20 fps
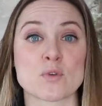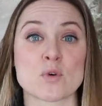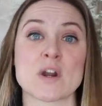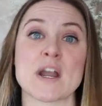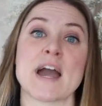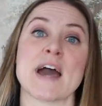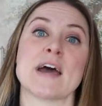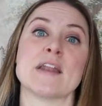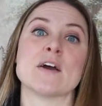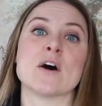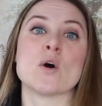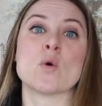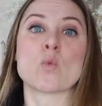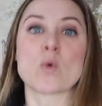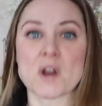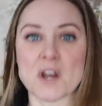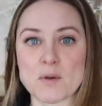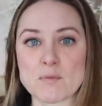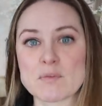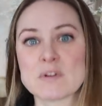for had a
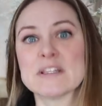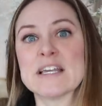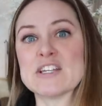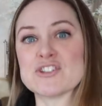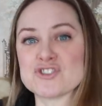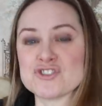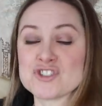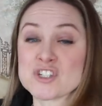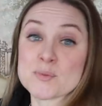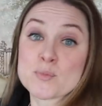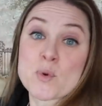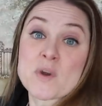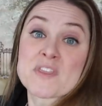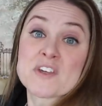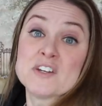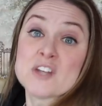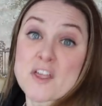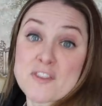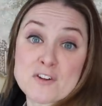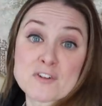working relationship with
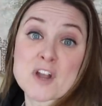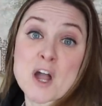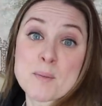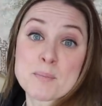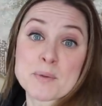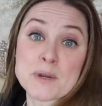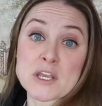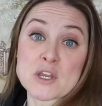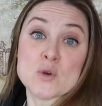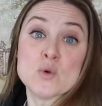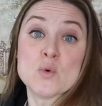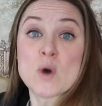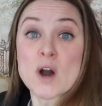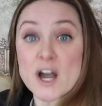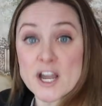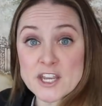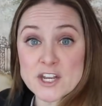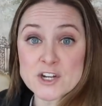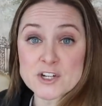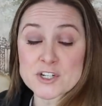another company who
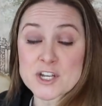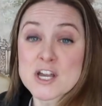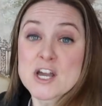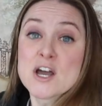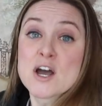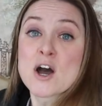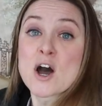hired